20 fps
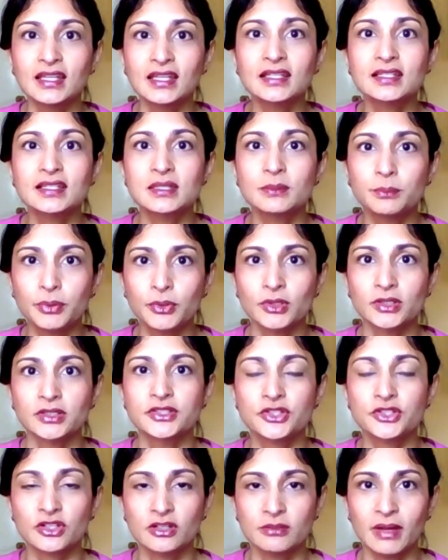And I think it's
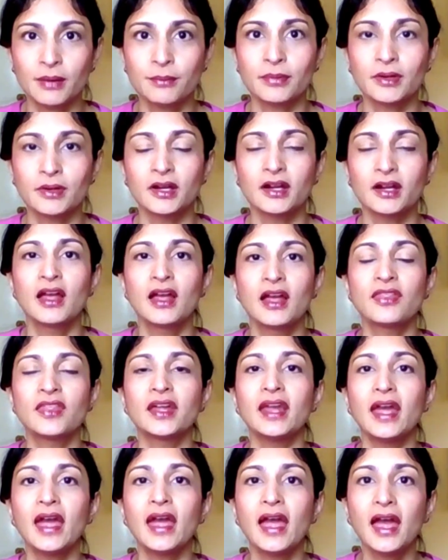important to
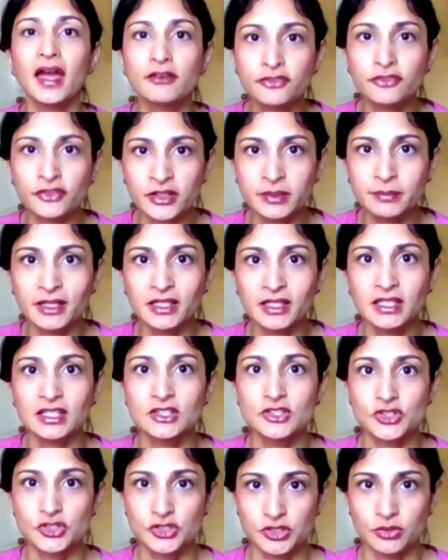remember that
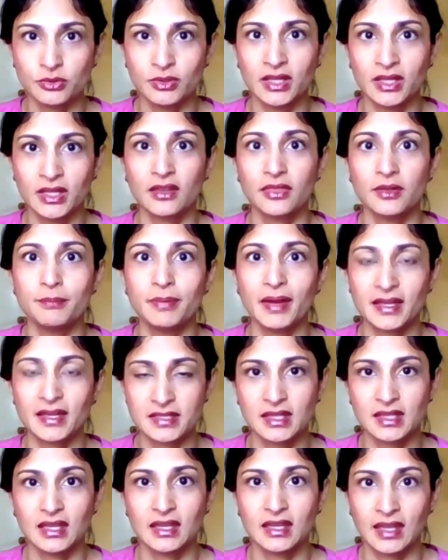everybody is doing
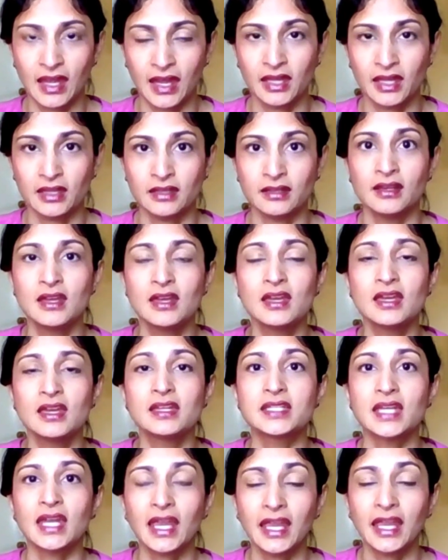the best they can